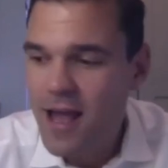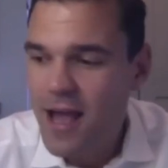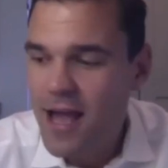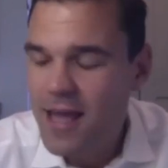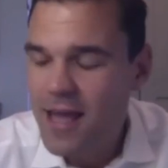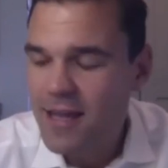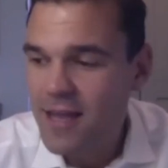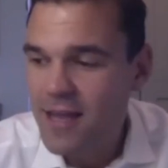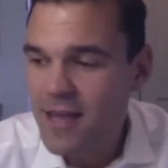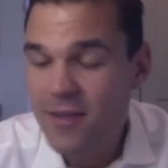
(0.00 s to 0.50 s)

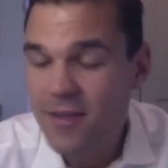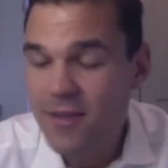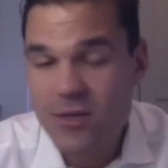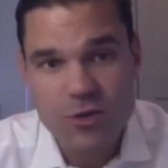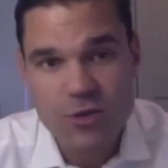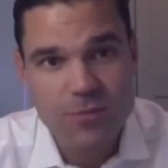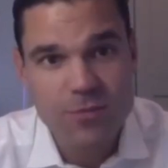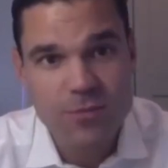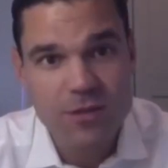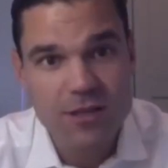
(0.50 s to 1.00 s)
And they
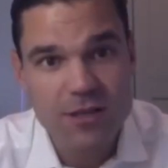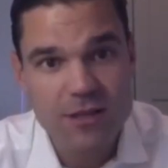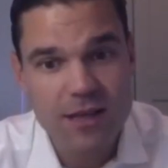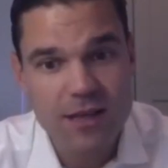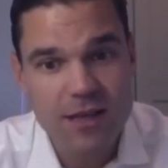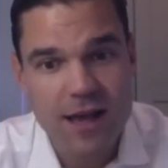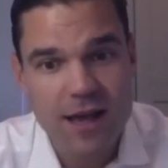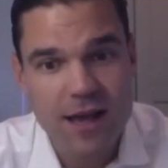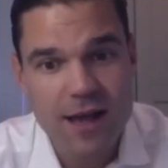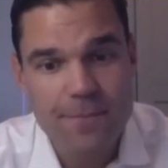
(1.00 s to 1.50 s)
should be.
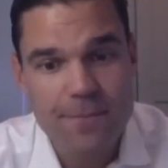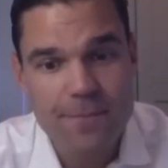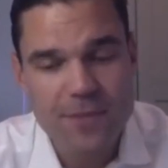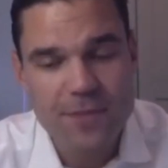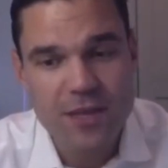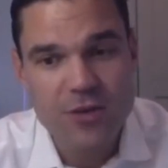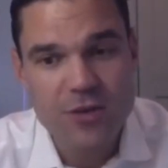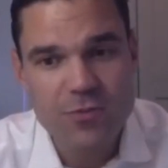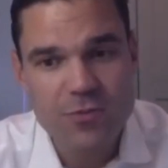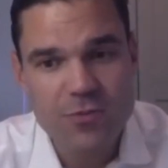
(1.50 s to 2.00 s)

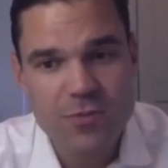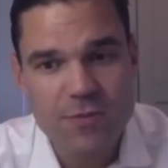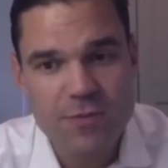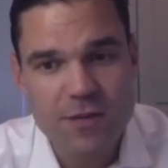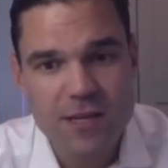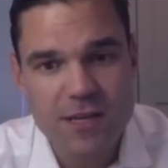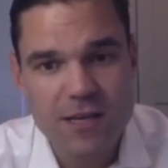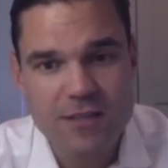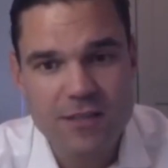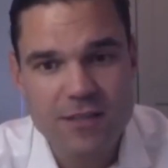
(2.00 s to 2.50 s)
They should be
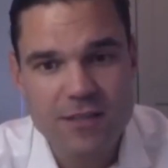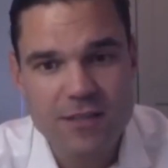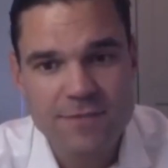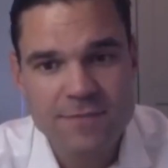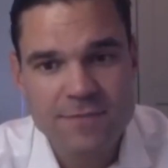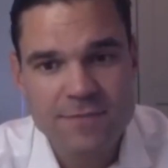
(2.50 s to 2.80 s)
because,